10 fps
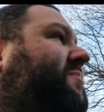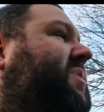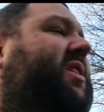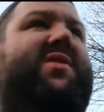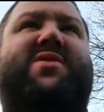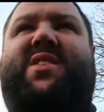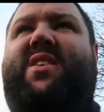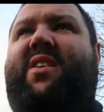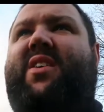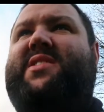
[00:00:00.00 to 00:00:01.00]
Because
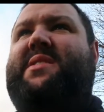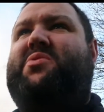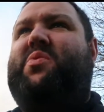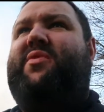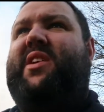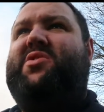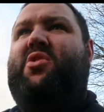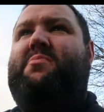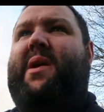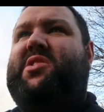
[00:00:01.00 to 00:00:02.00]
I seem to have had
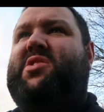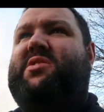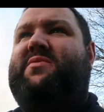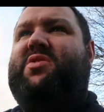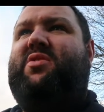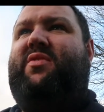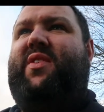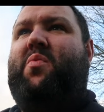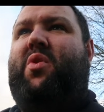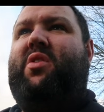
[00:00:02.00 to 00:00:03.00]
two batches of
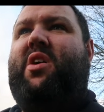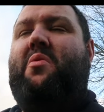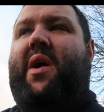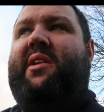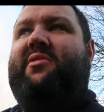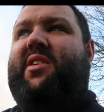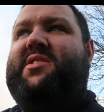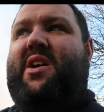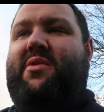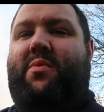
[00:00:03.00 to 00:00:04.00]
stuff in one go. And I
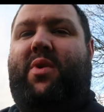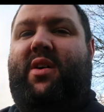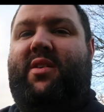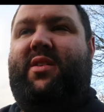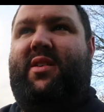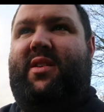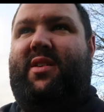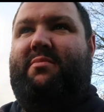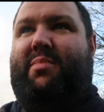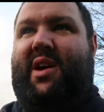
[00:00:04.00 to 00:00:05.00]
tell you what,
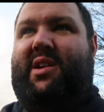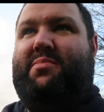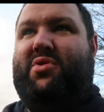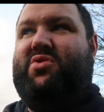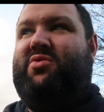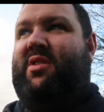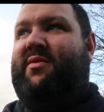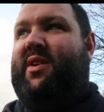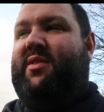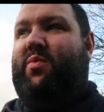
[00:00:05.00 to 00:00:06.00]
being a bus
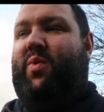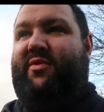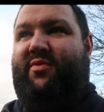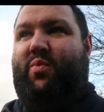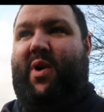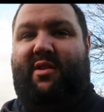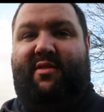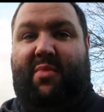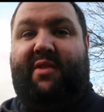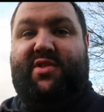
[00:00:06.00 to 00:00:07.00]
driver, when
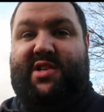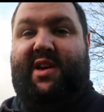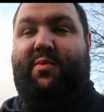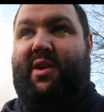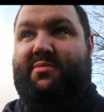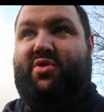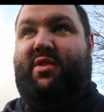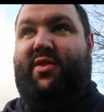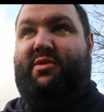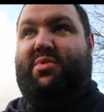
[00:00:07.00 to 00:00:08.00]
I'm
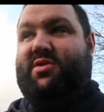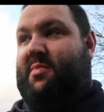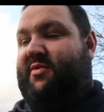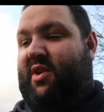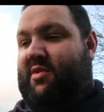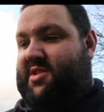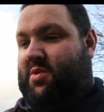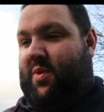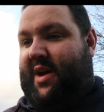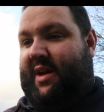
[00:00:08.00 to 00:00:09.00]
driving a bus, my phone is
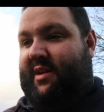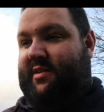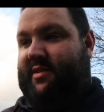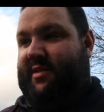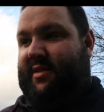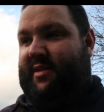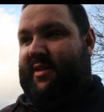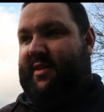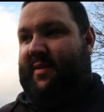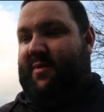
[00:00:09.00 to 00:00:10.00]
away.
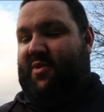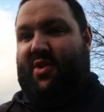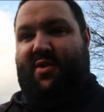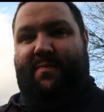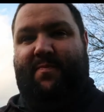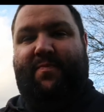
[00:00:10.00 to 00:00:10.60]
Right?